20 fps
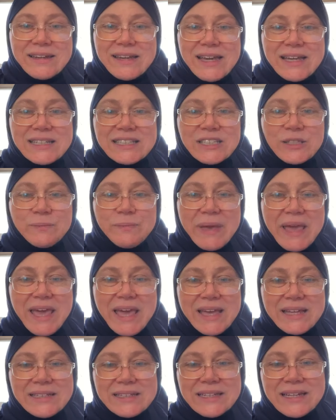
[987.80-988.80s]

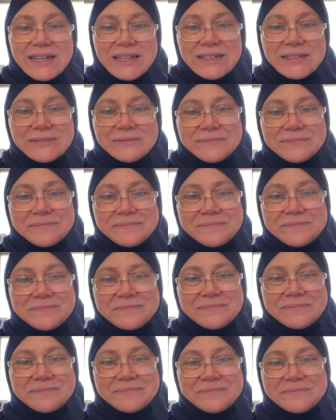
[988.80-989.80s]

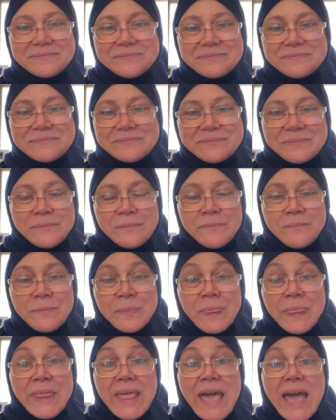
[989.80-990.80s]

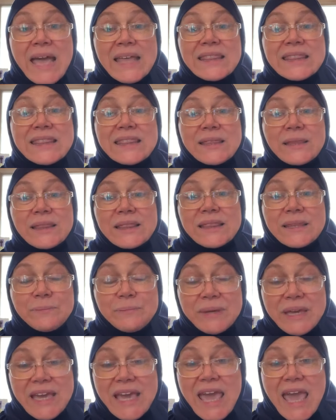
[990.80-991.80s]
and
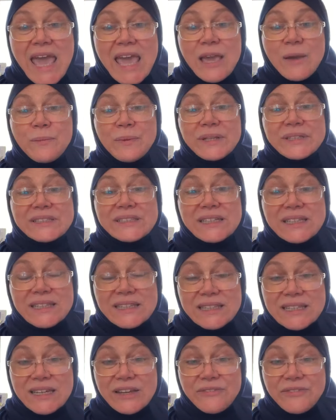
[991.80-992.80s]
being able to
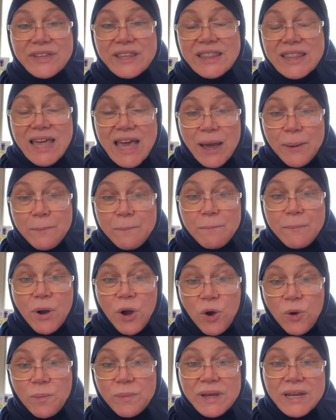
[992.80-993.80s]
live in that
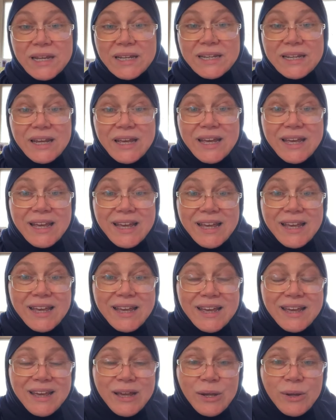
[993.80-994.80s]
moment
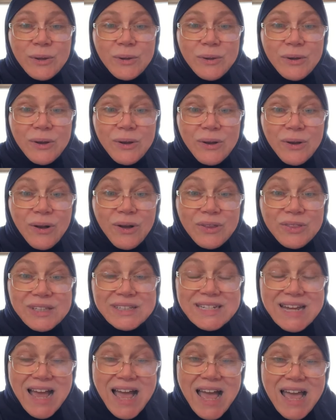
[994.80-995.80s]
all
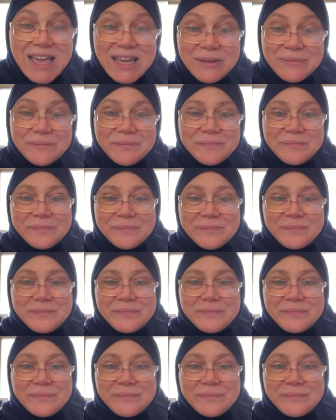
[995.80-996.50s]
the time.